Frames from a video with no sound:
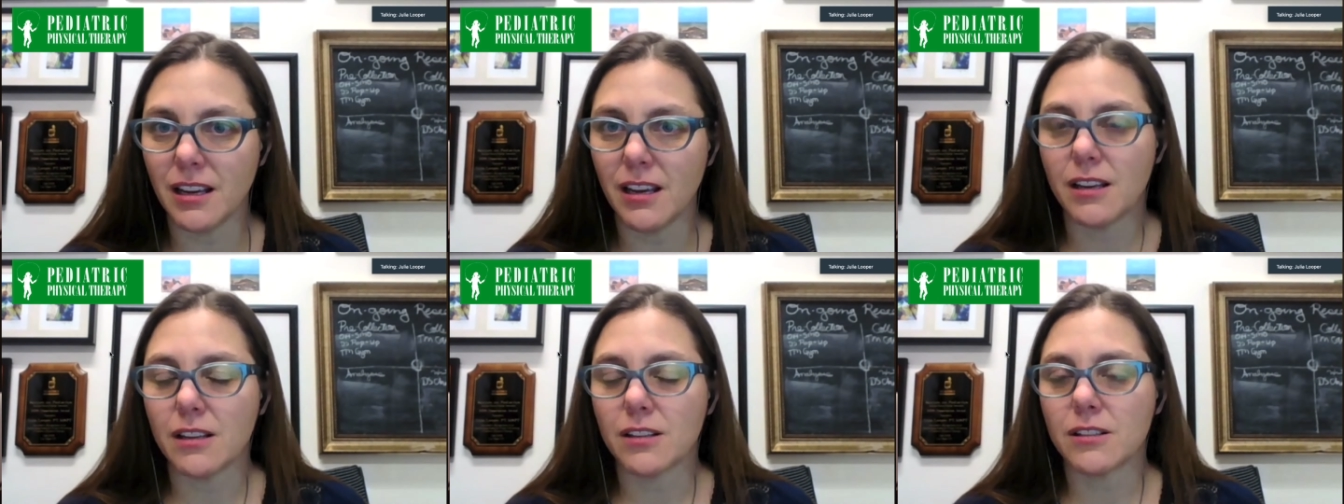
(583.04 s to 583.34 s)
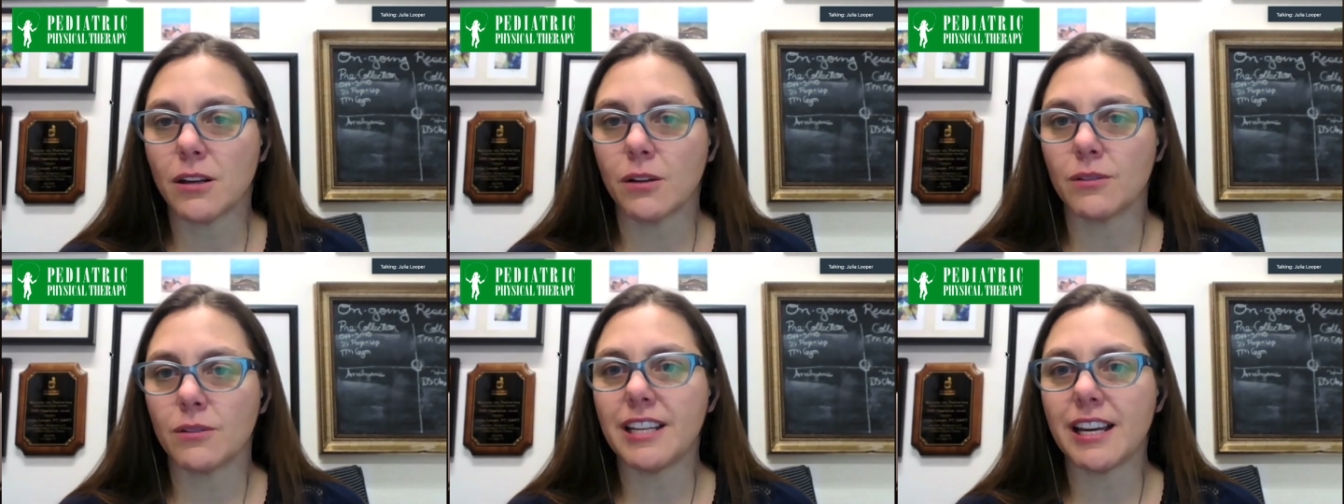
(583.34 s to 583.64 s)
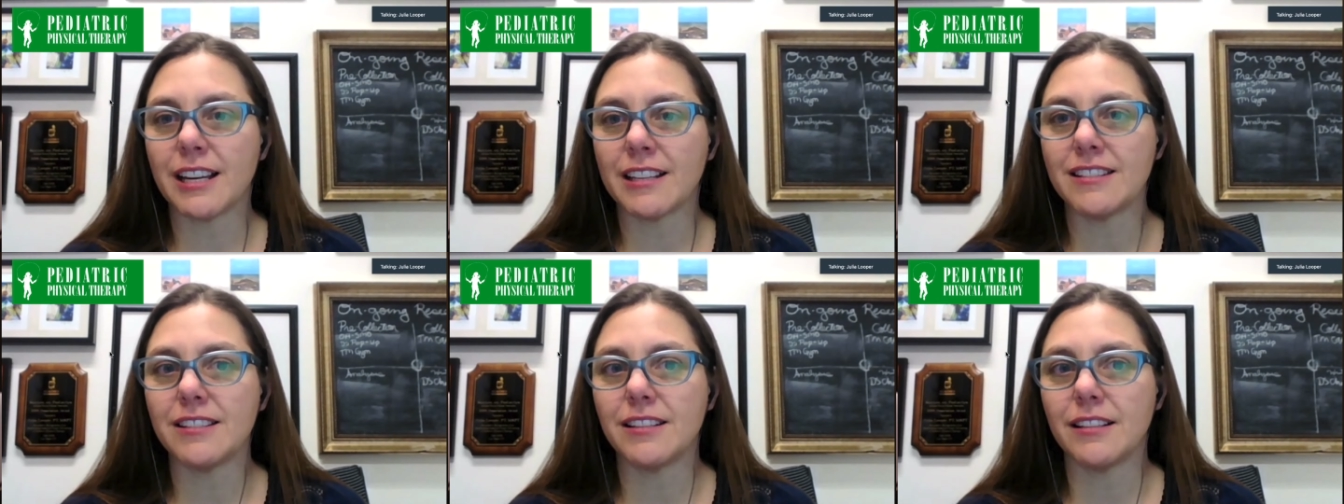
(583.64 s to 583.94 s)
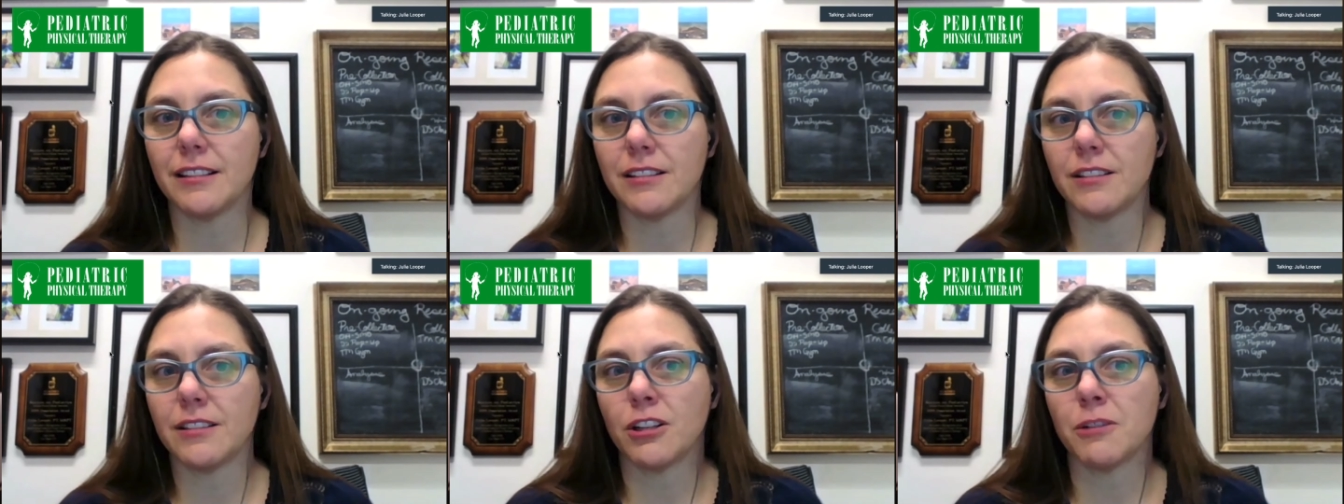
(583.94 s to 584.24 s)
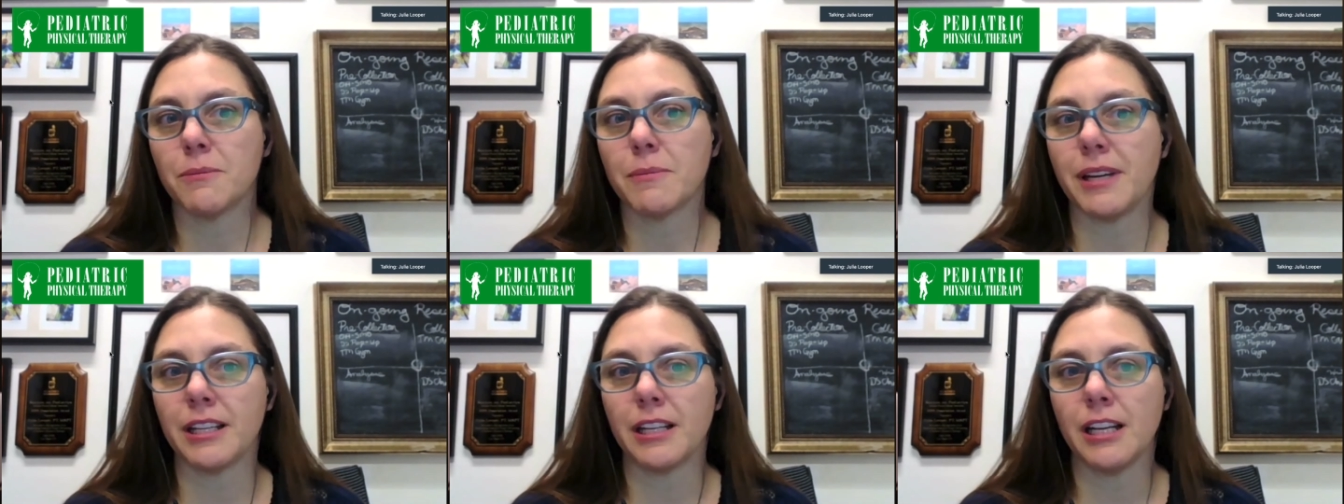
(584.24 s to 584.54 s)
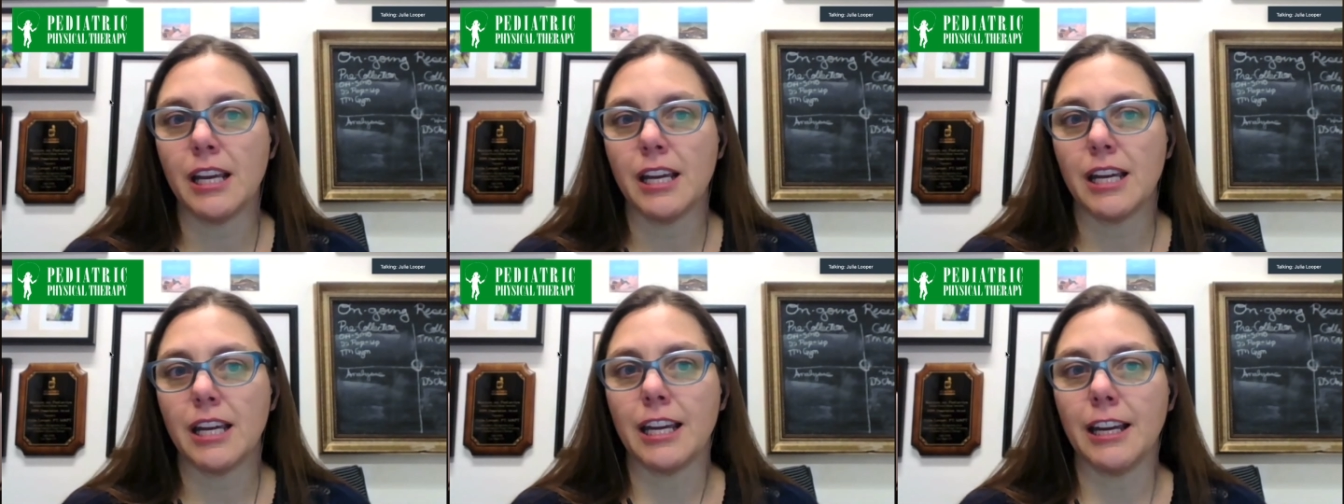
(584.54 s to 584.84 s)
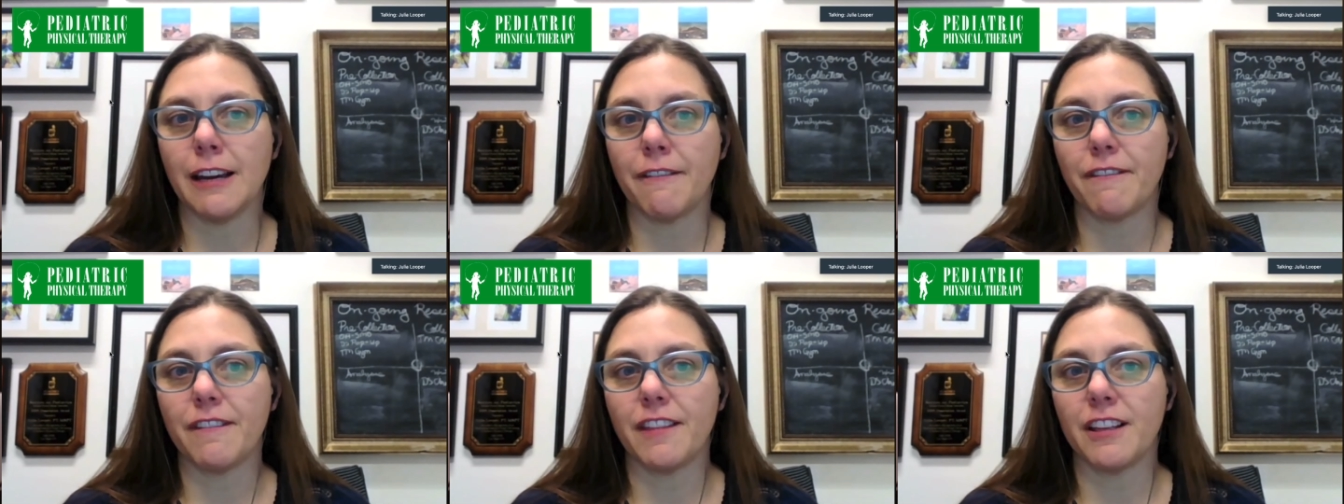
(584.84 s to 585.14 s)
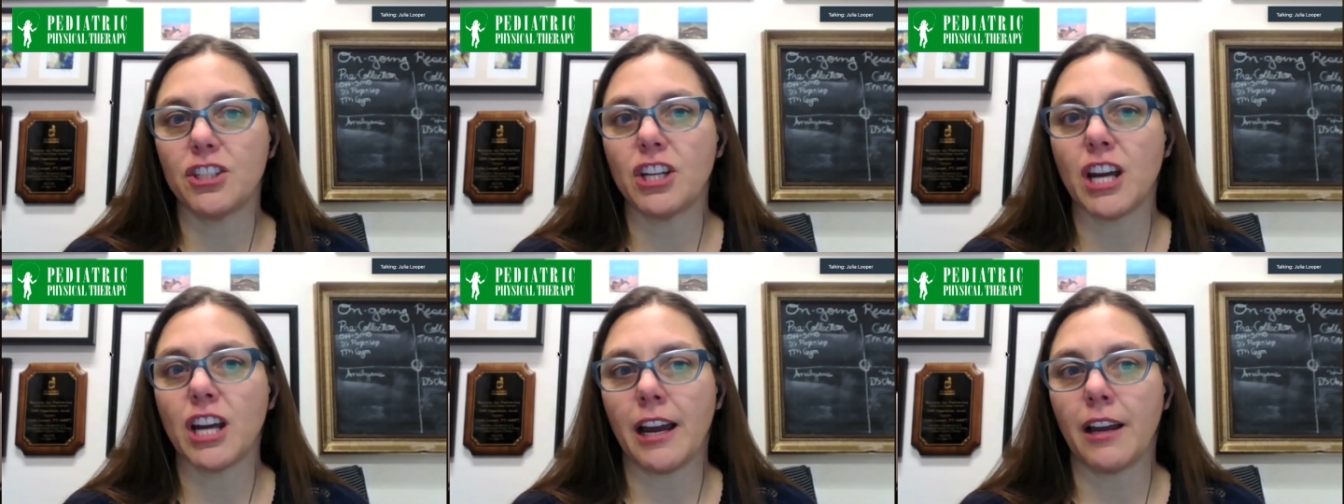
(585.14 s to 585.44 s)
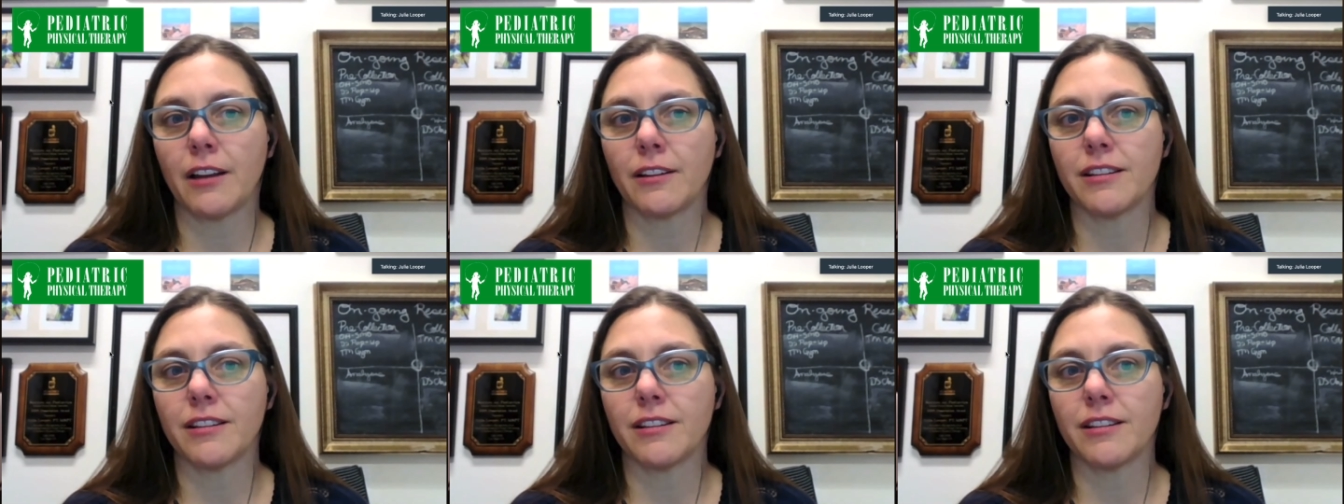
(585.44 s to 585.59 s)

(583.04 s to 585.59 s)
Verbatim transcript: So tests to determine if the child